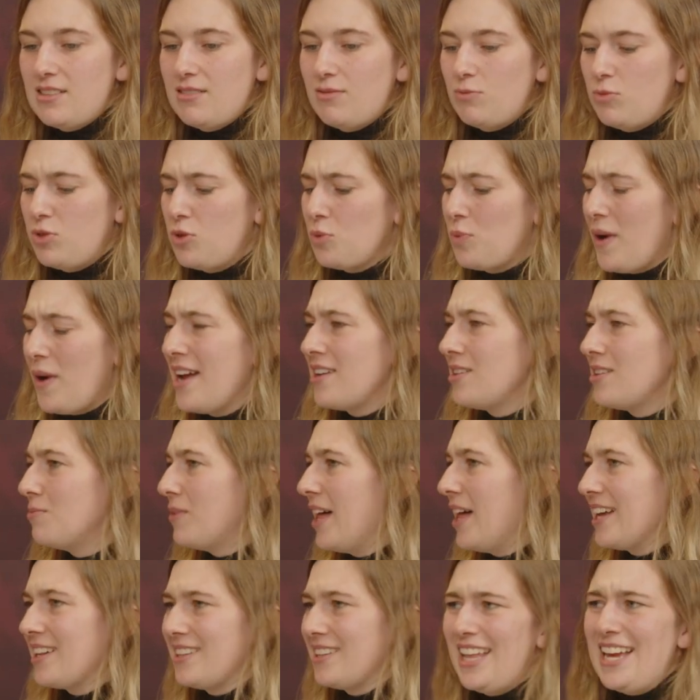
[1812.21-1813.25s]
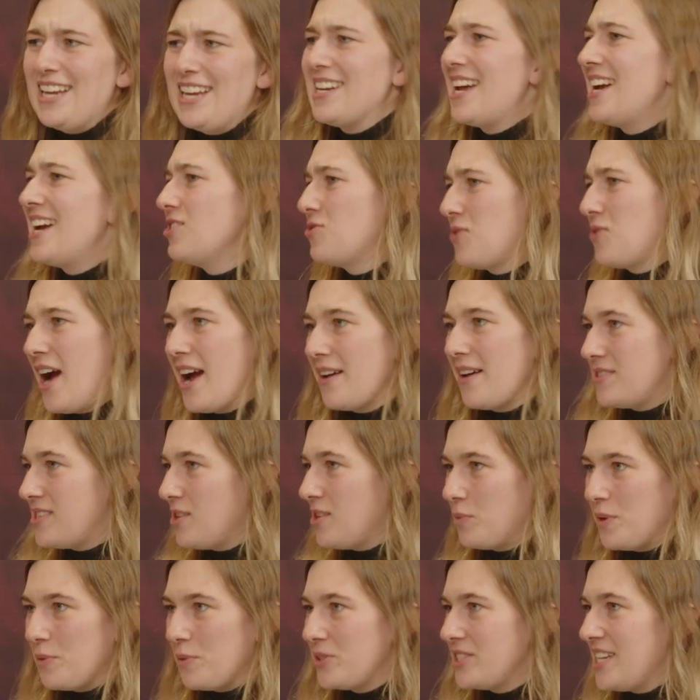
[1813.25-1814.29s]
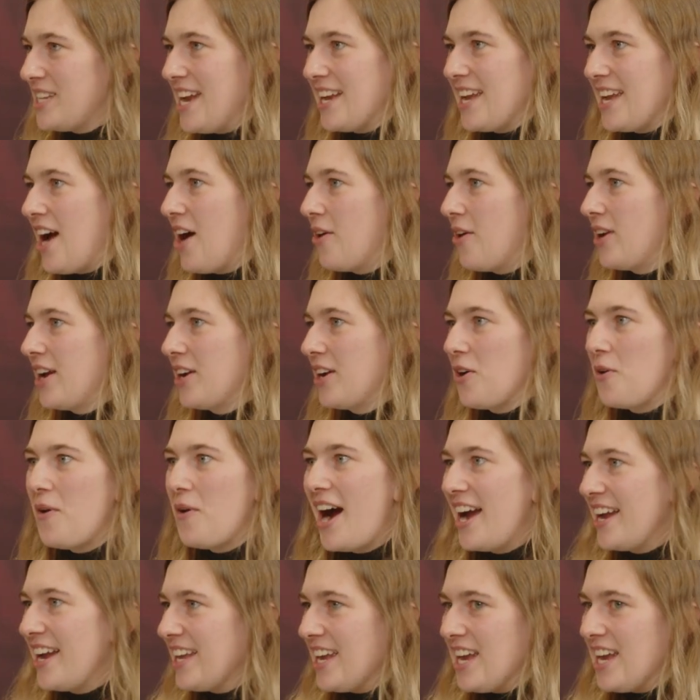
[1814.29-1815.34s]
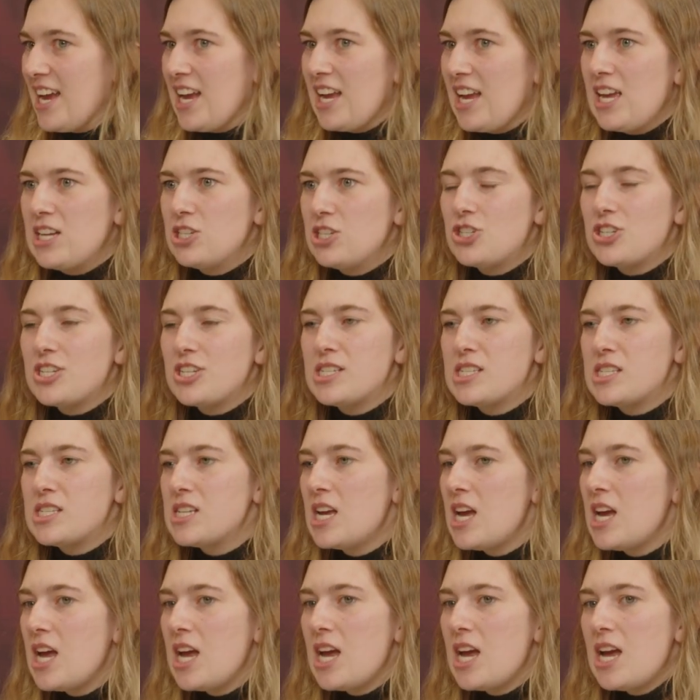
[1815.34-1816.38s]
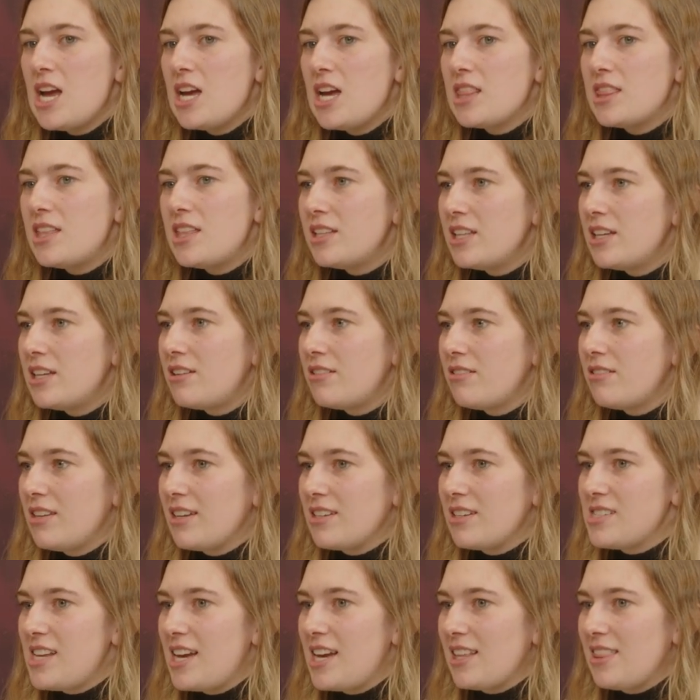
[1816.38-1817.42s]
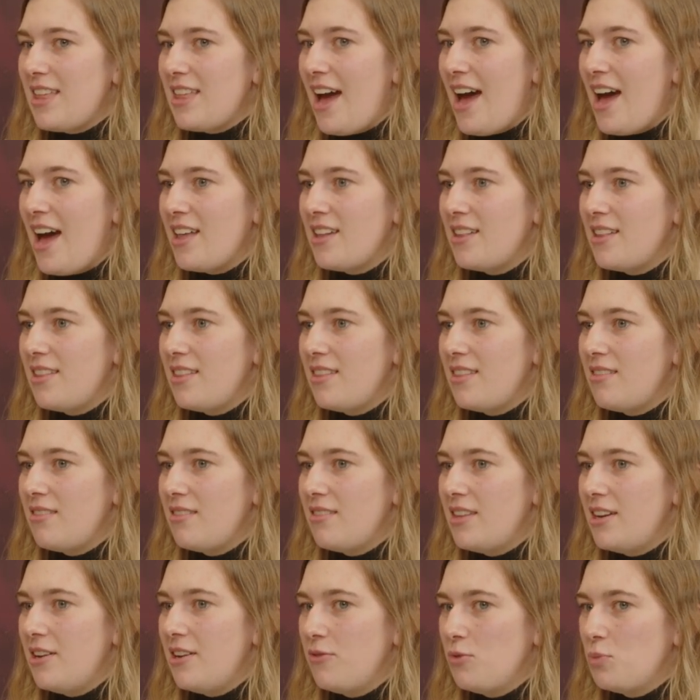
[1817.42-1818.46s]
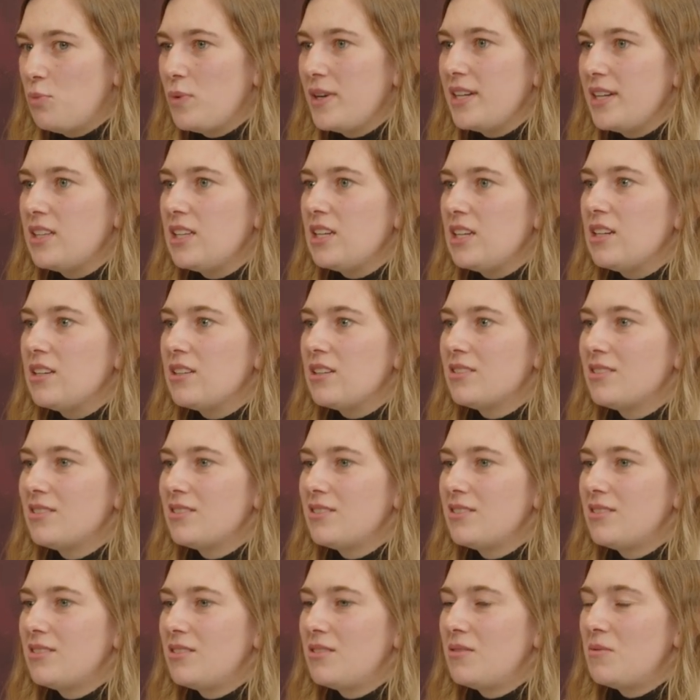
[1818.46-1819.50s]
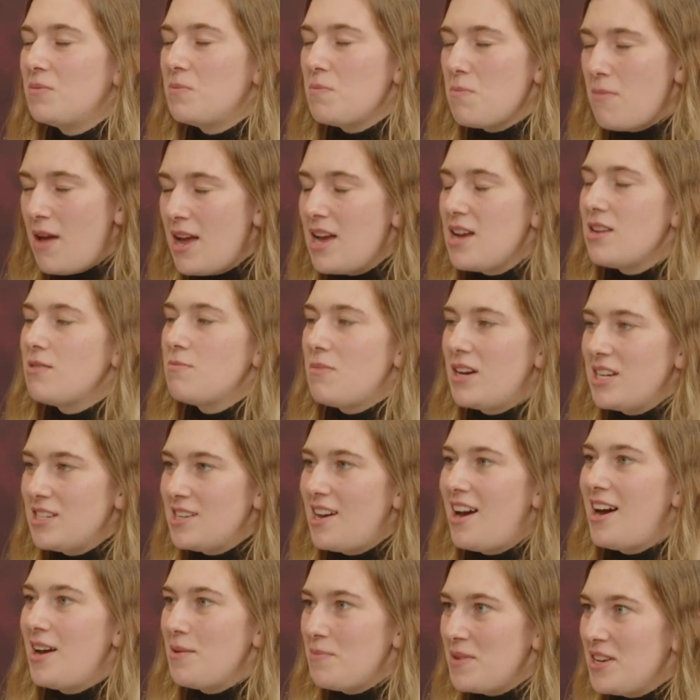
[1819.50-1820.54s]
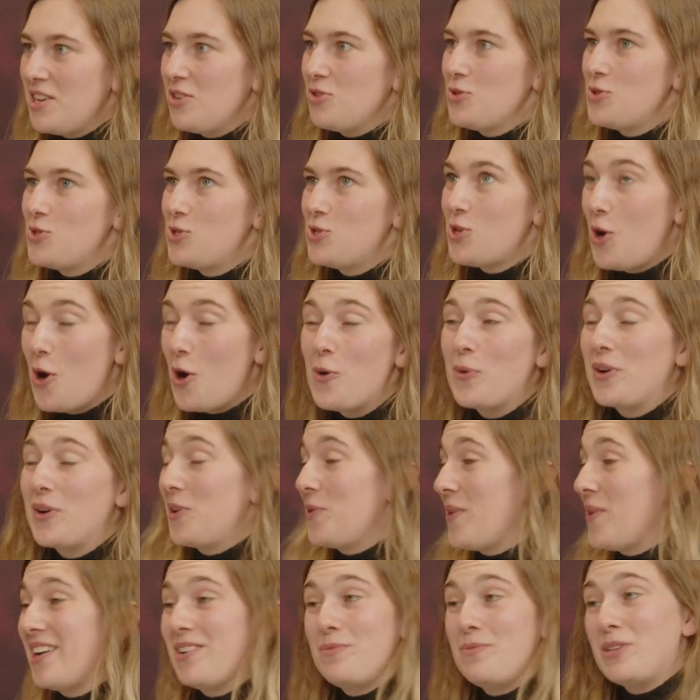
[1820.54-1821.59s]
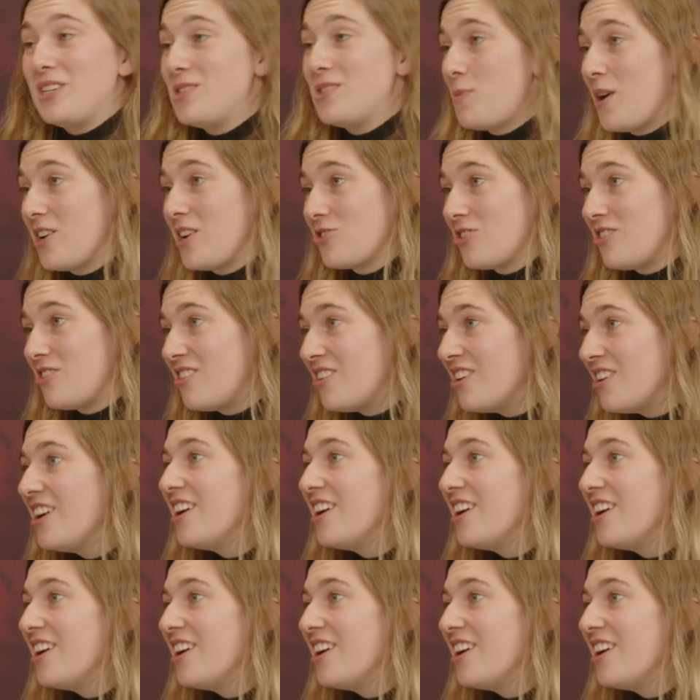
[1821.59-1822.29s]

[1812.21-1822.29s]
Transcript: the random like late night drives that we will take out and go hiking, and just the little things like that have really made my time here so incredibly special.